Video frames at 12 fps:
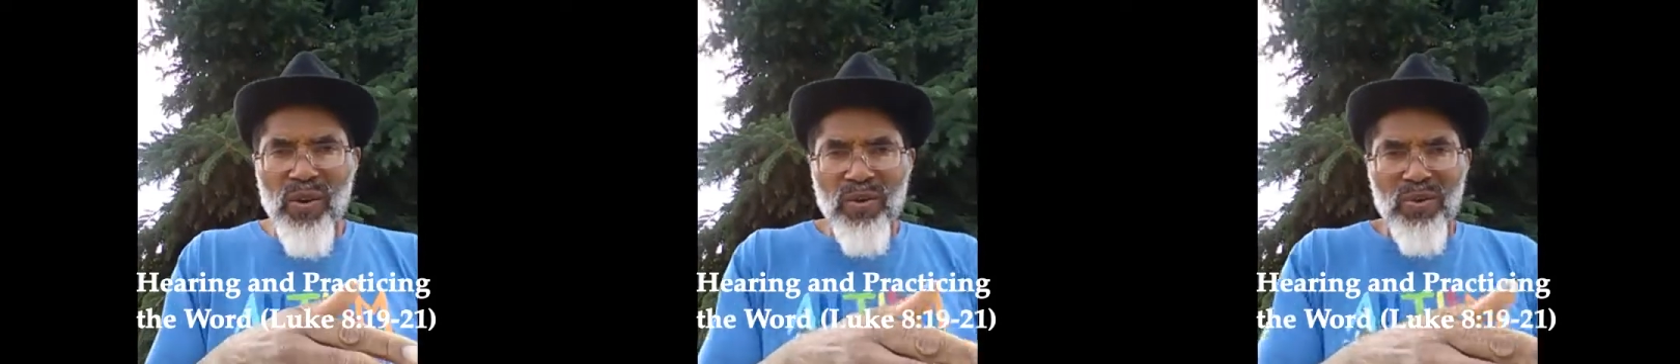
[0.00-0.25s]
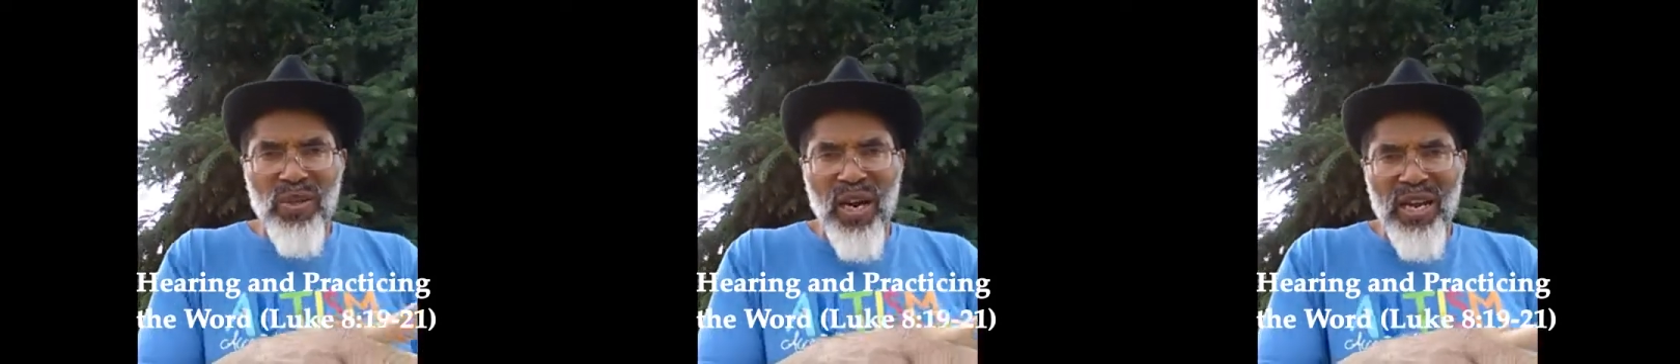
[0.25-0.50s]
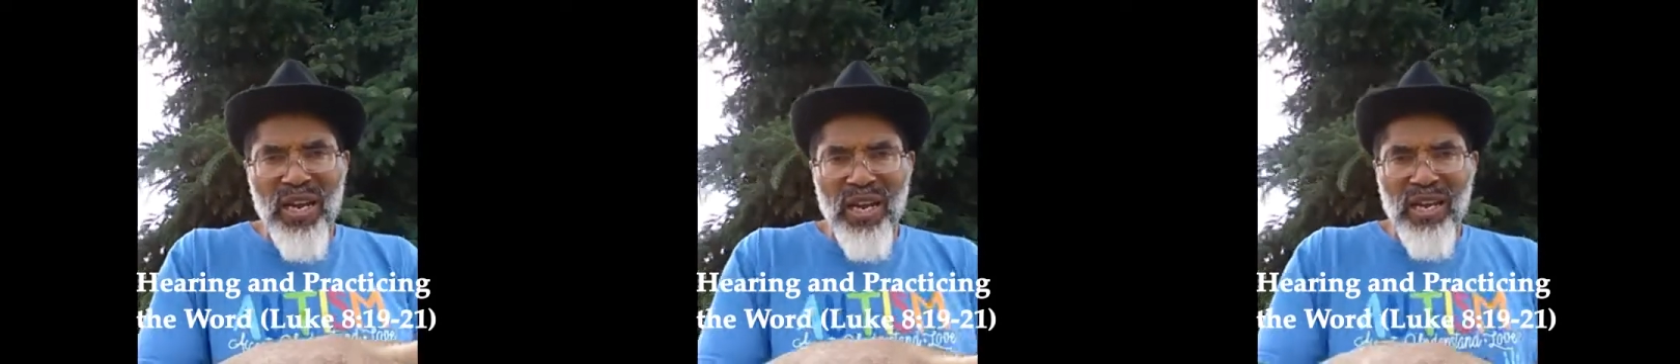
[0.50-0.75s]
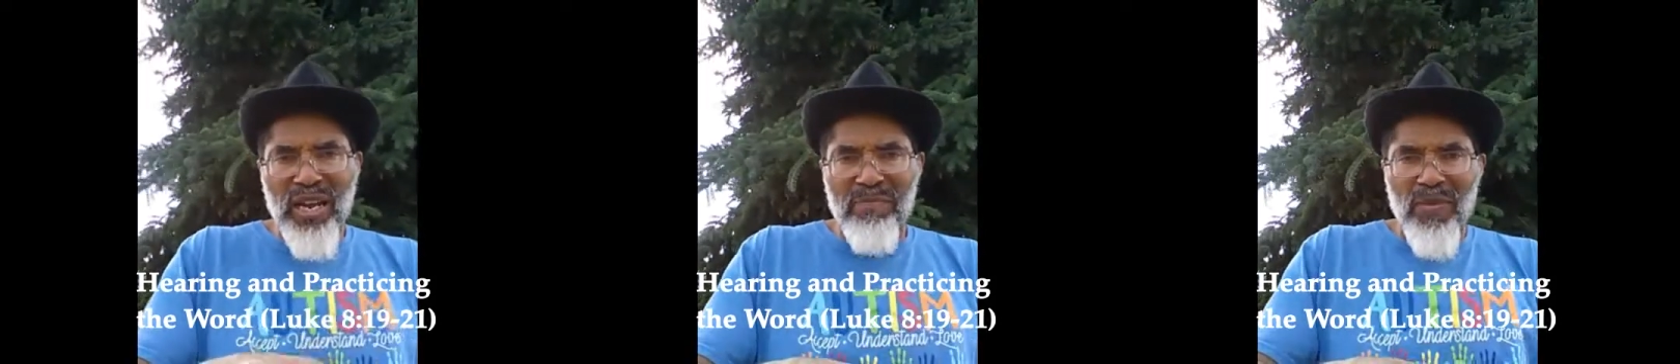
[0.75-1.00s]

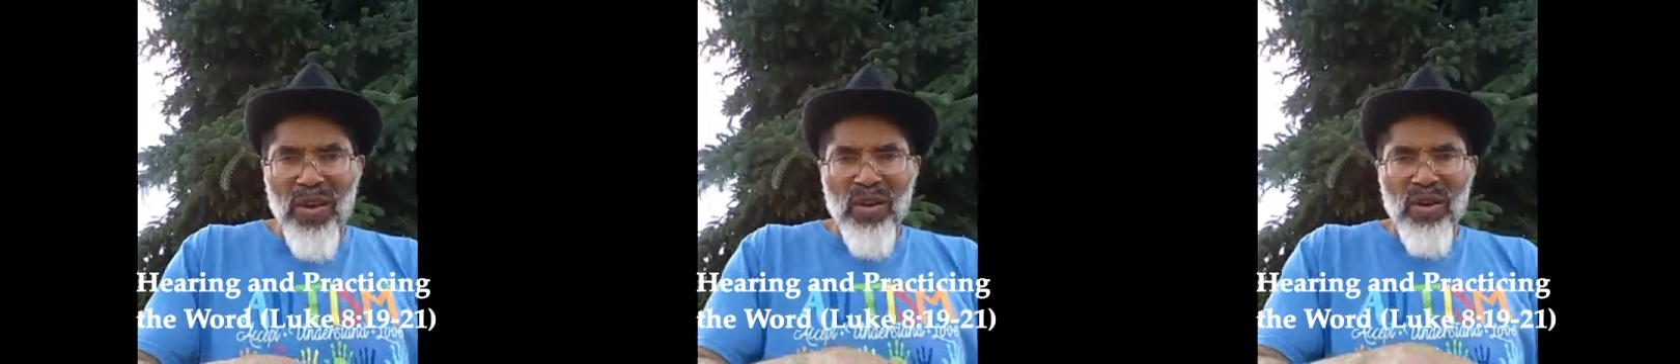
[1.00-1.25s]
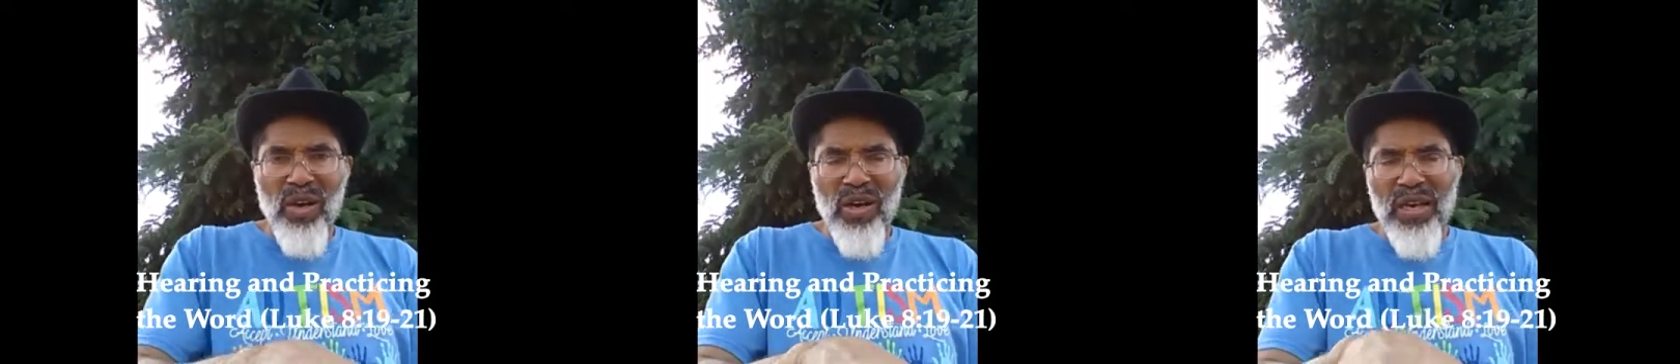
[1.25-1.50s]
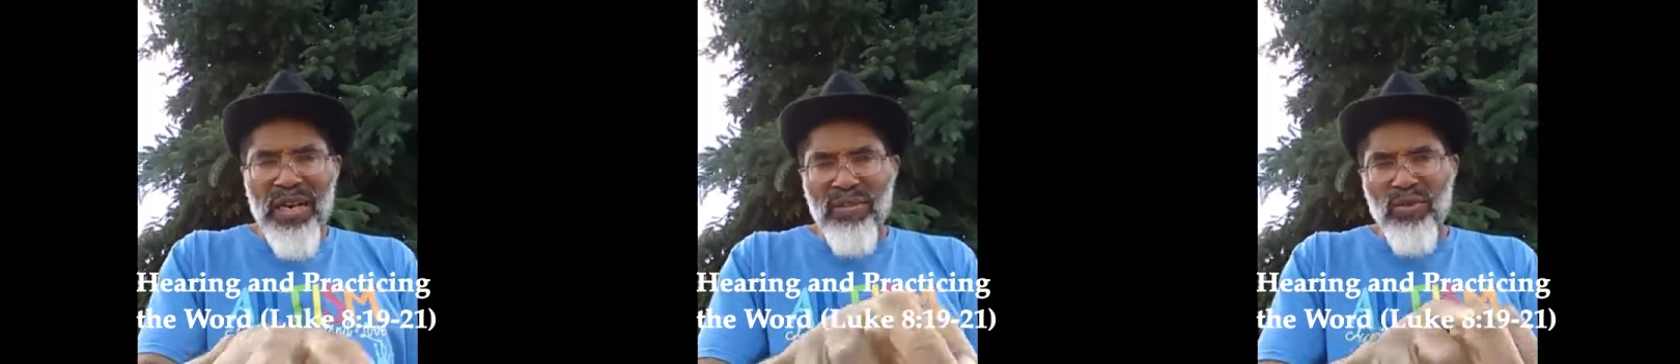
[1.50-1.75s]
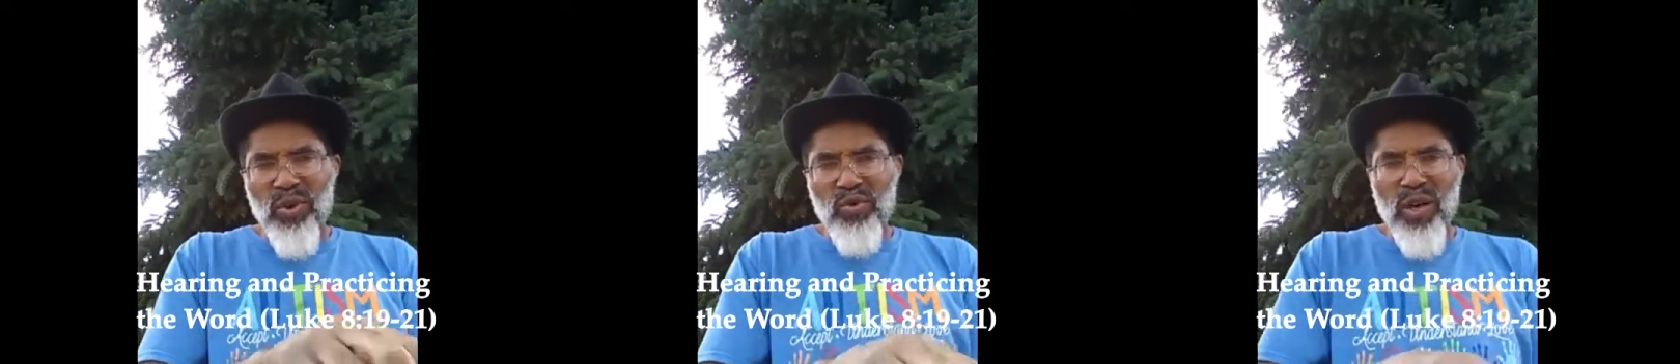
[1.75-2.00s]
studying and looking
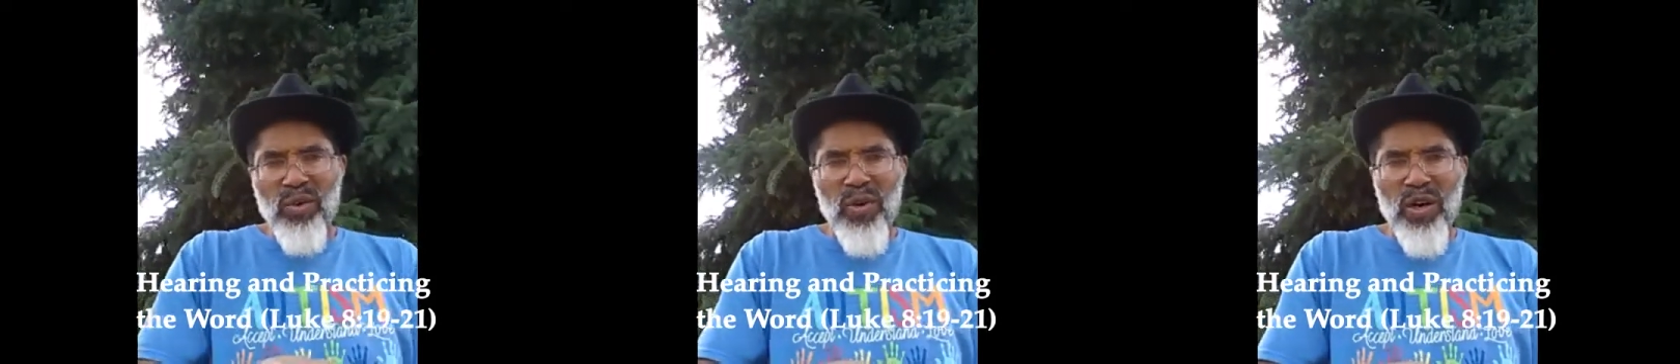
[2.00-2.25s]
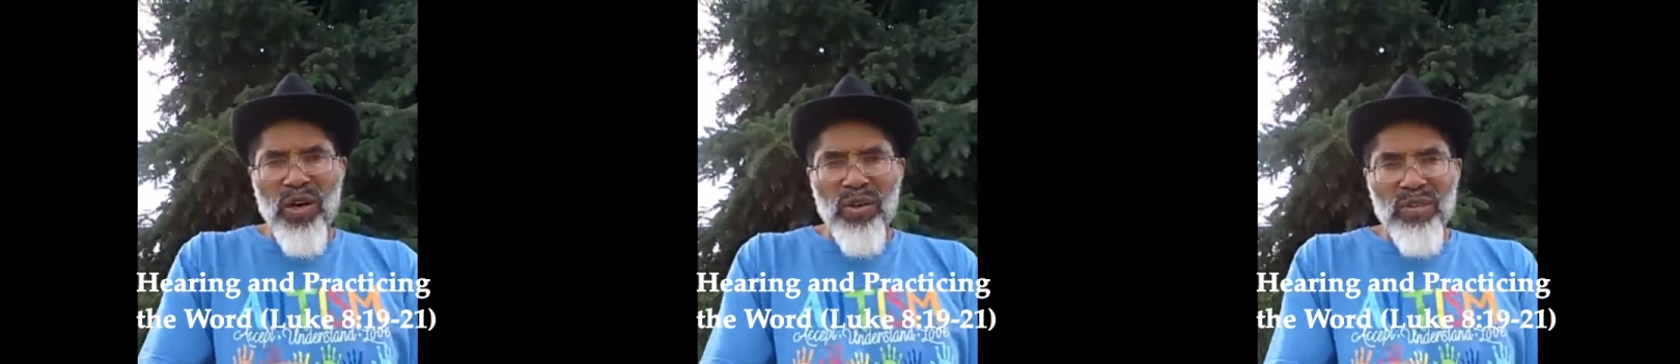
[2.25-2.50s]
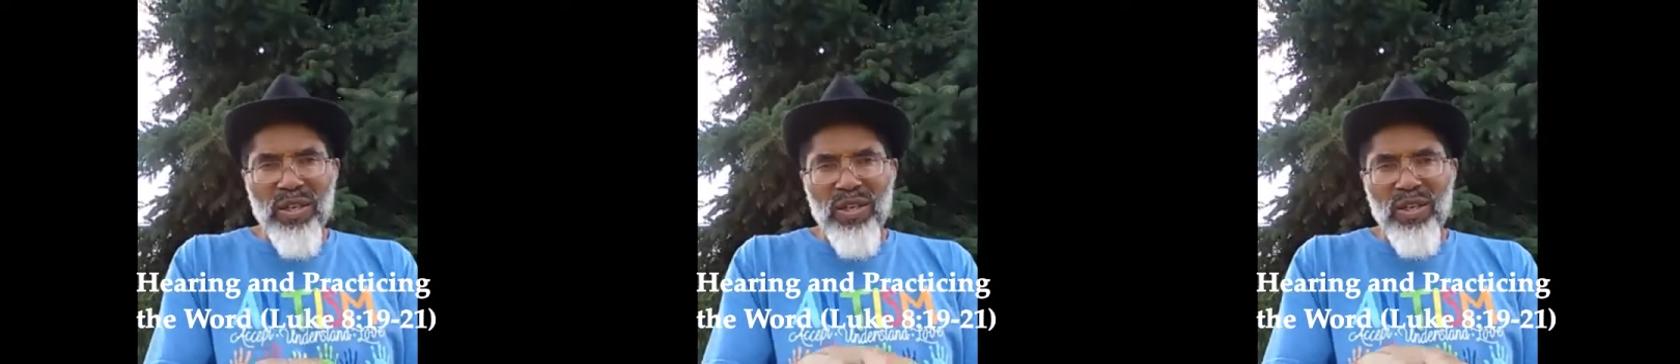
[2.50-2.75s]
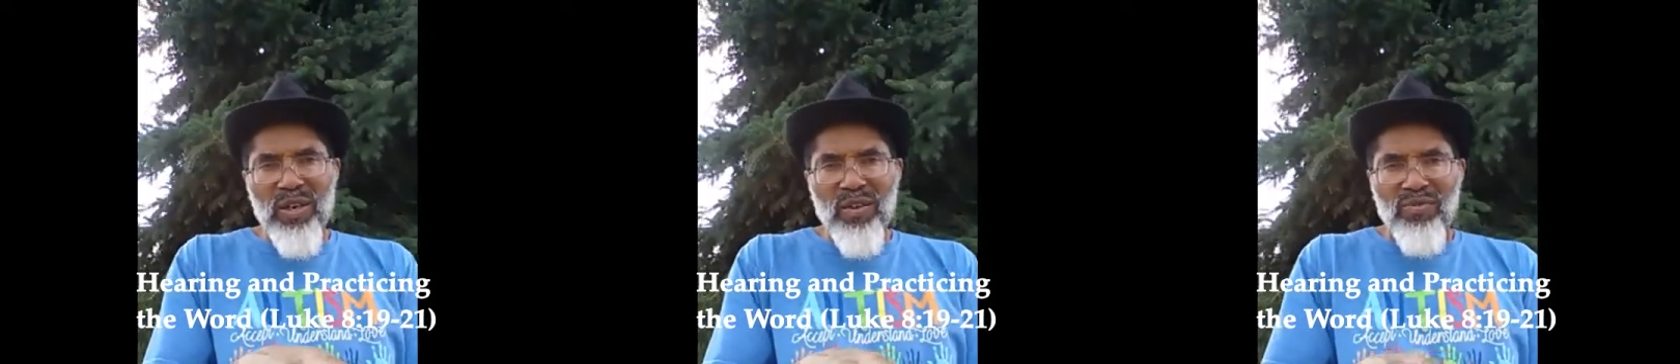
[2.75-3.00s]
at the Greek words and,
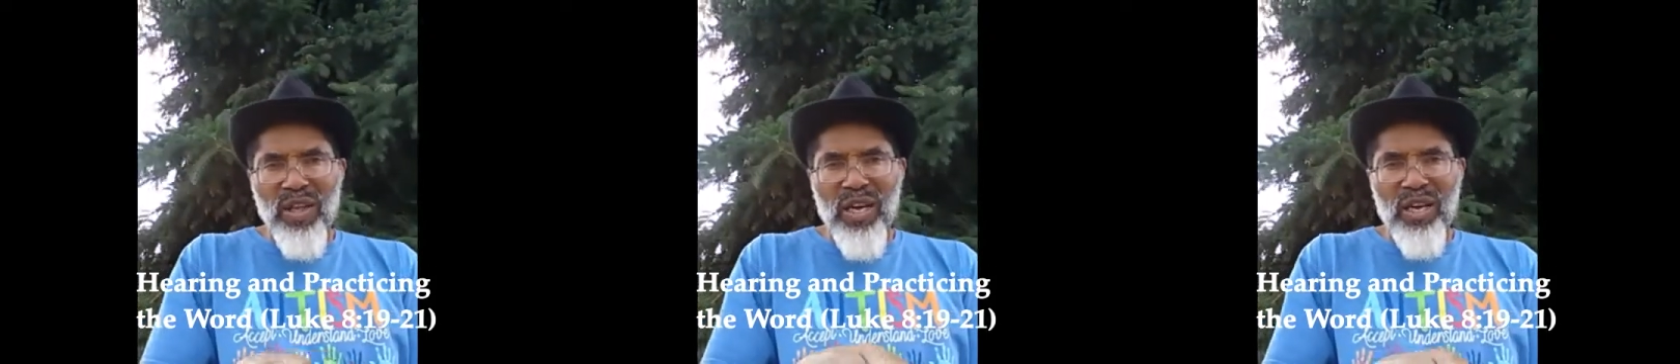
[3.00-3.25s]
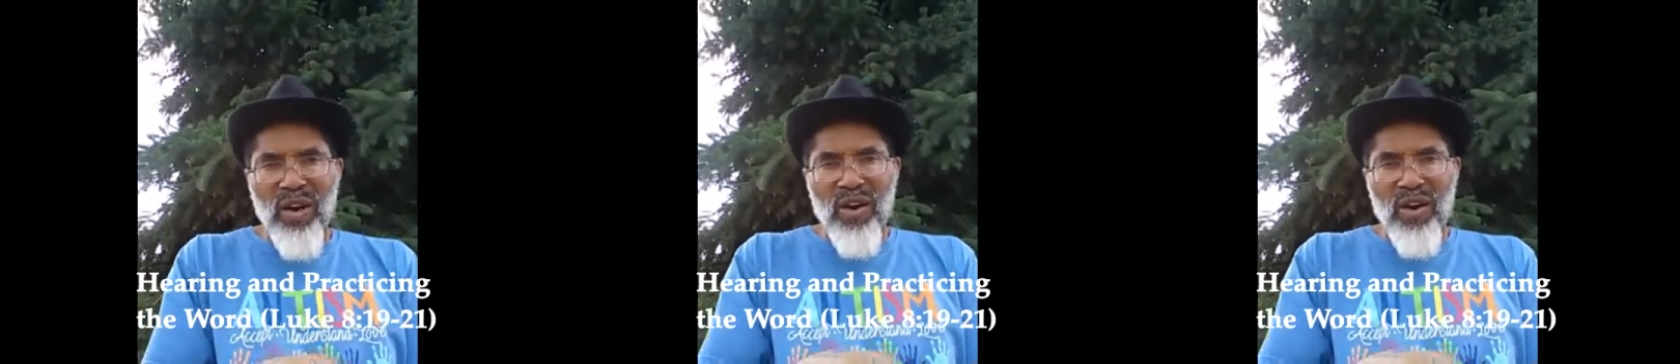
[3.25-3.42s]
you know, thinking,